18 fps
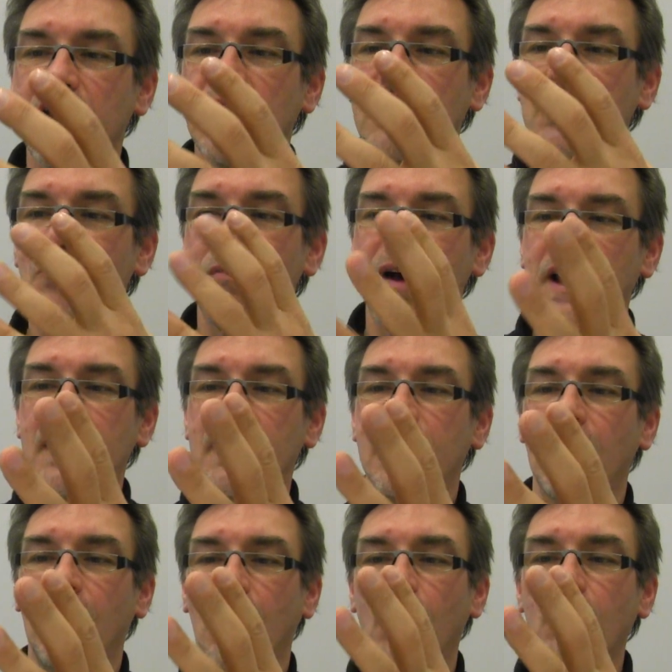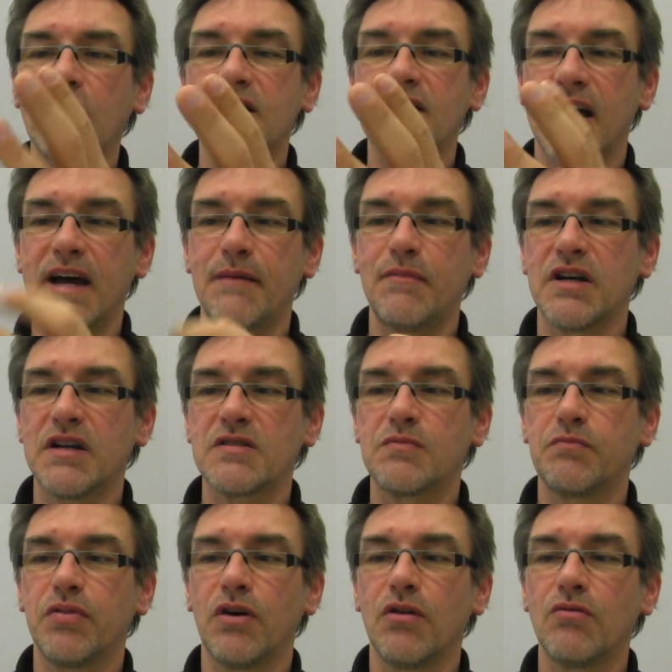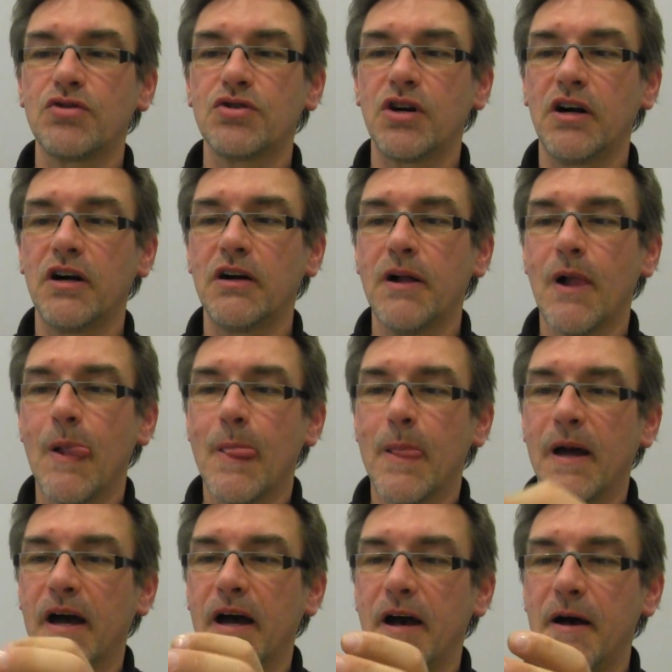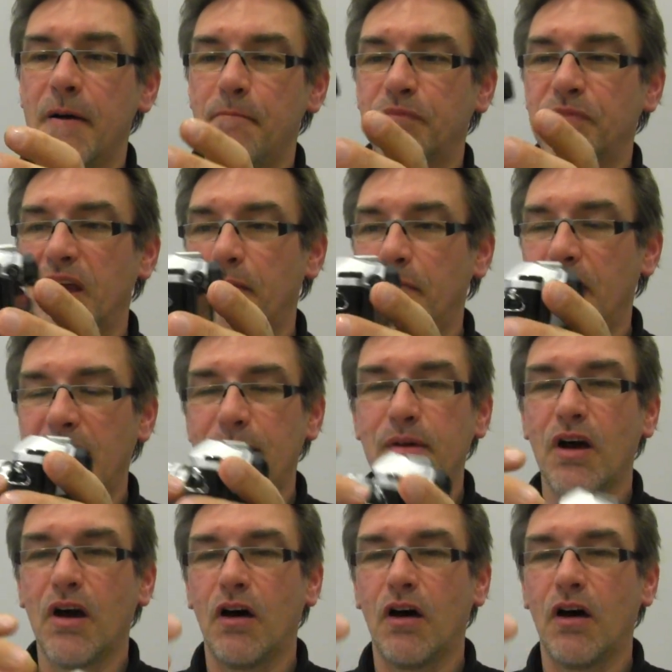You make a long time exposure, maybe